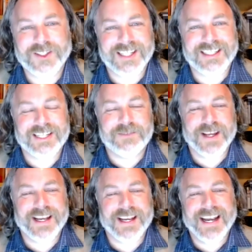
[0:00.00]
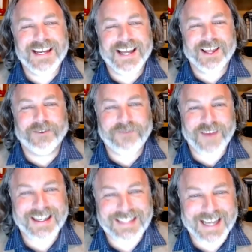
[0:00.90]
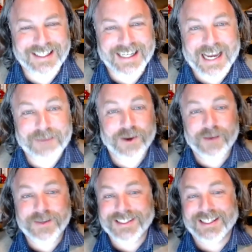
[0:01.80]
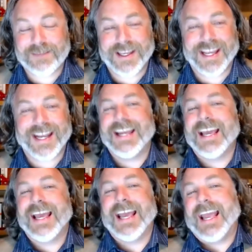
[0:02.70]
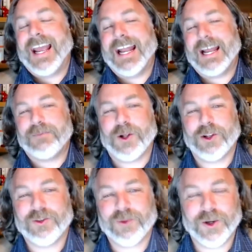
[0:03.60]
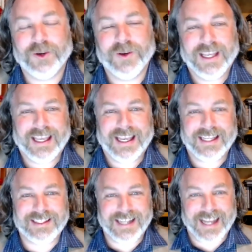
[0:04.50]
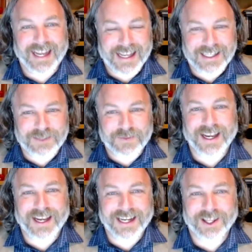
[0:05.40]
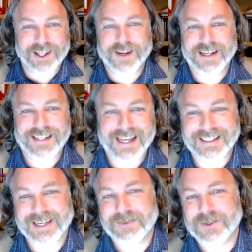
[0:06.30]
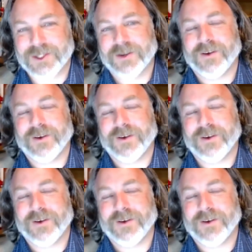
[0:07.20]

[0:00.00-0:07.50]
this has been another fantastic, I promised it at the beginning, and I pulled through. It has been another fantastic episode of